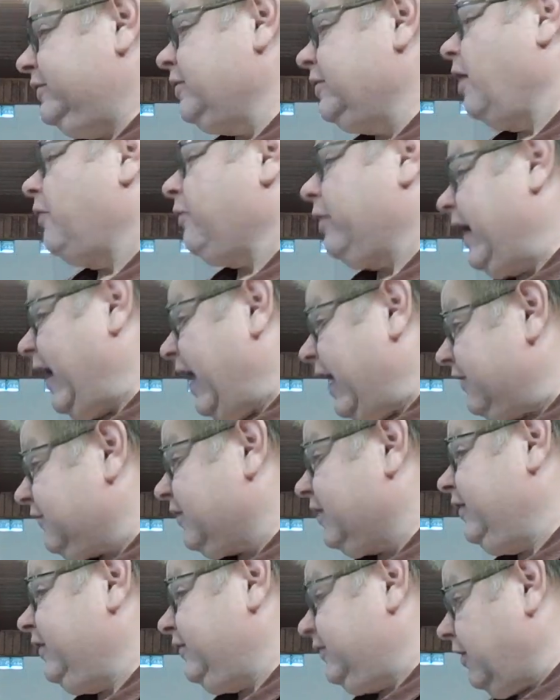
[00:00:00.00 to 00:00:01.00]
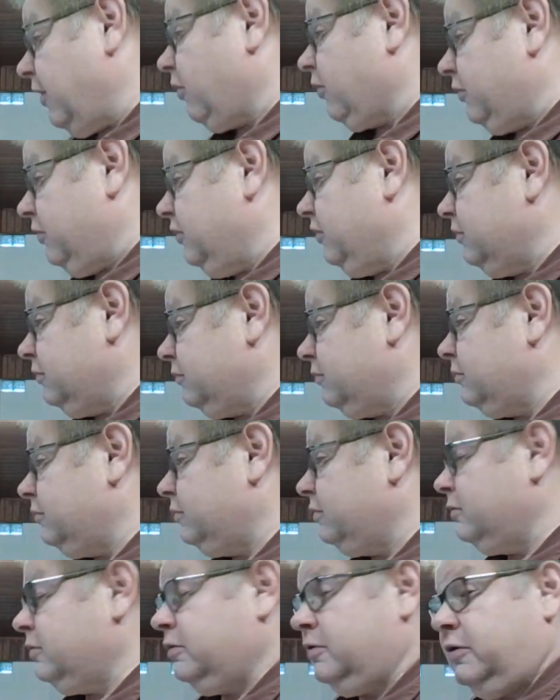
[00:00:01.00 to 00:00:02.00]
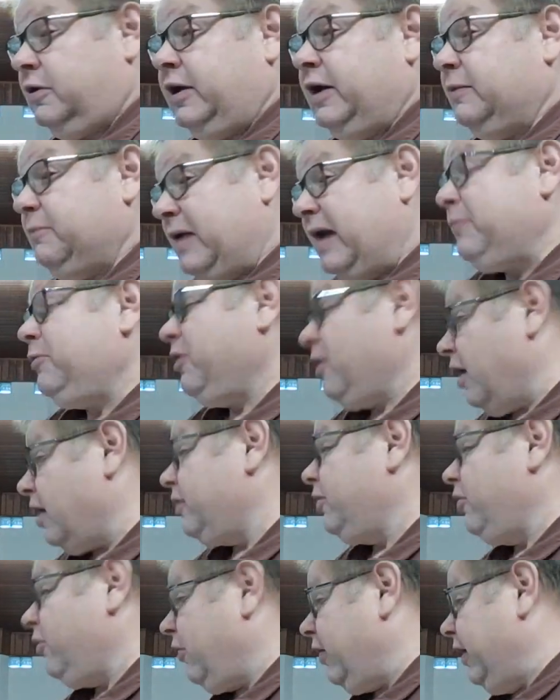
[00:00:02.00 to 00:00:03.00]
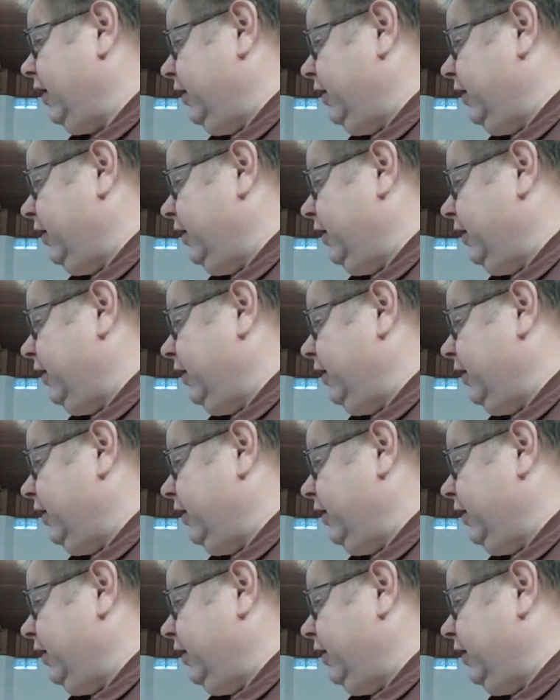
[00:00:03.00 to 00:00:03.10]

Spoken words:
he's not really asking, he's telling you, and maybe you ought to do